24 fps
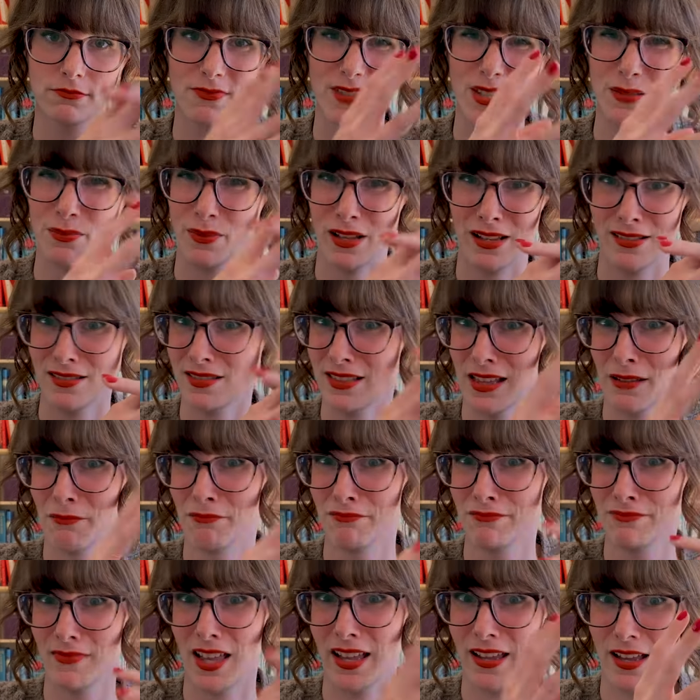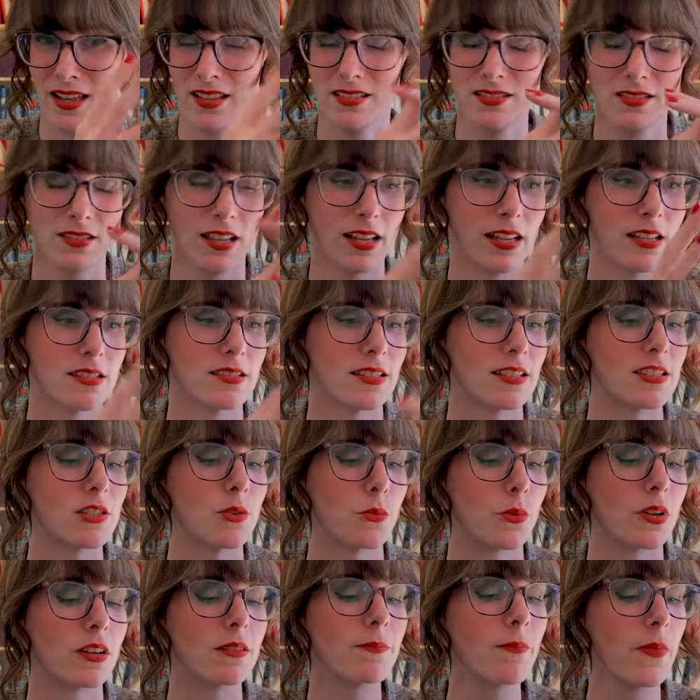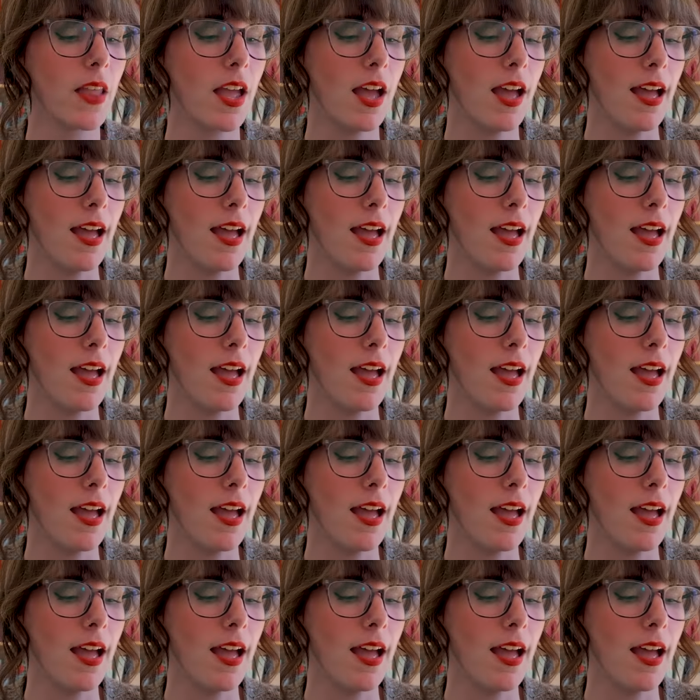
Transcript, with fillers: splice them, I guess. I guess that's the word.